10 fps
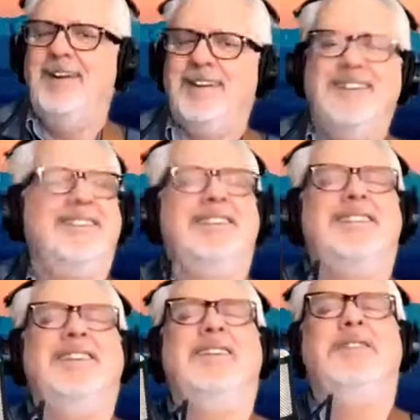
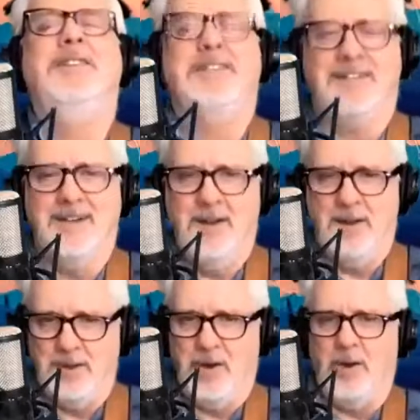Consider this
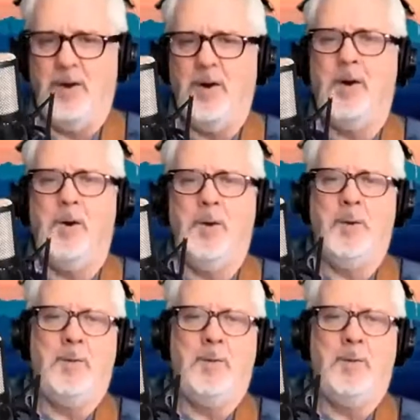your home.